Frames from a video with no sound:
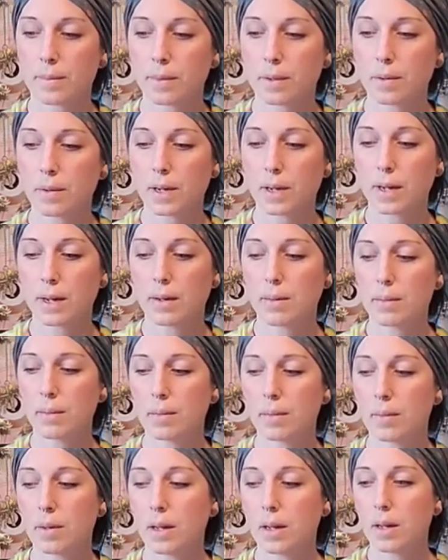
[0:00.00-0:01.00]
Okay?
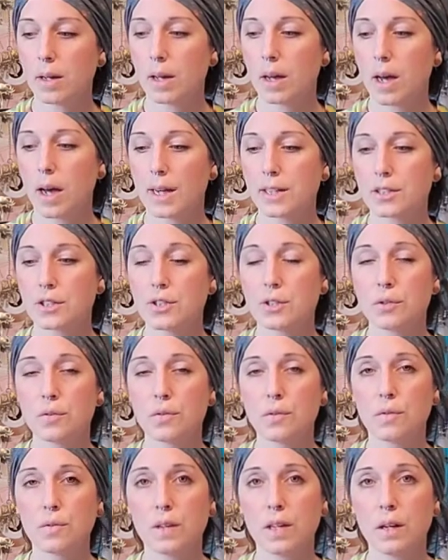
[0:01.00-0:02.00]
I do
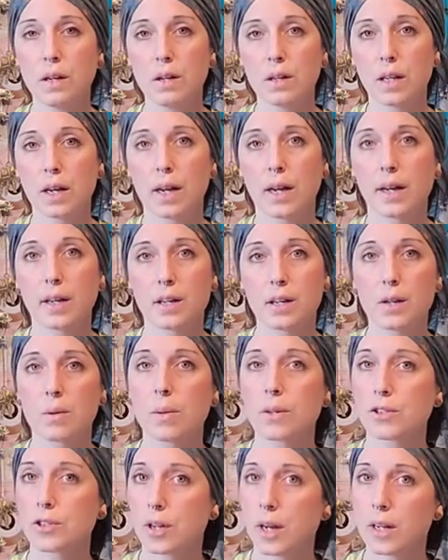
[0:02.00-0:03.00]
feel like you
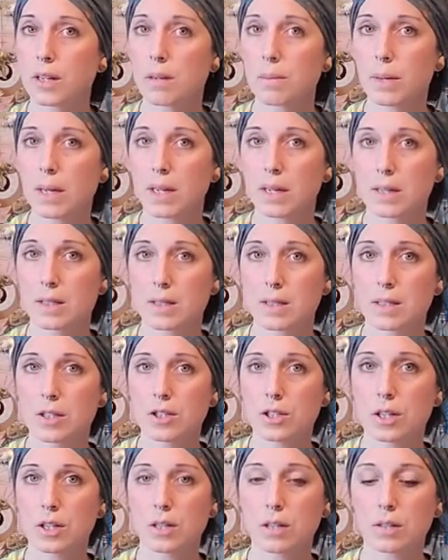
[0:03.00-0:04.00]
are trying to make a
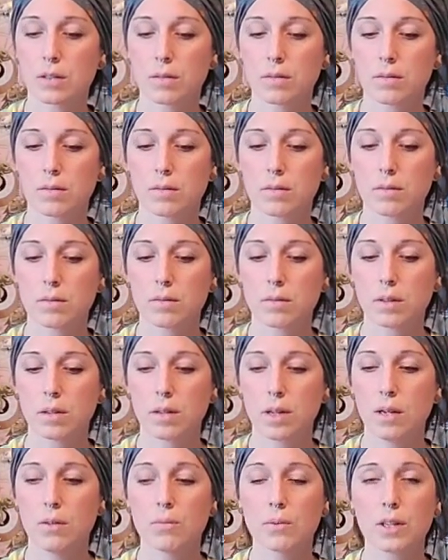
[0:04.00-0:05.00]
decision
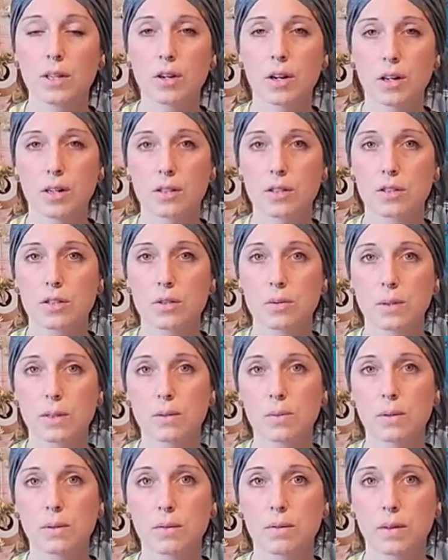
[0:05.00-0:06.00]
in regards to a
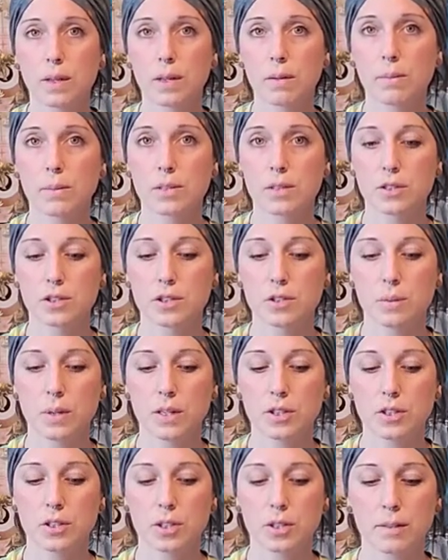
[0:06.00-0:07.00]
twin flame
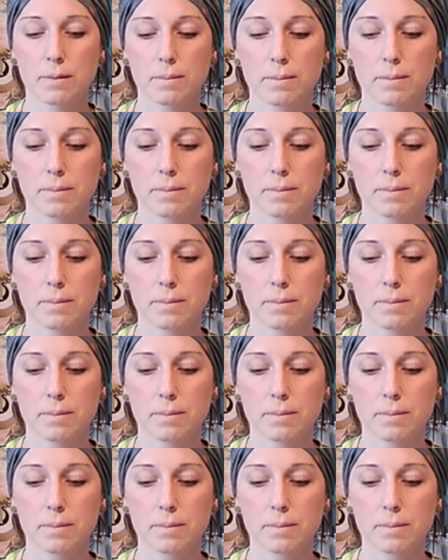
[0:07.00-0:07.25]
situation.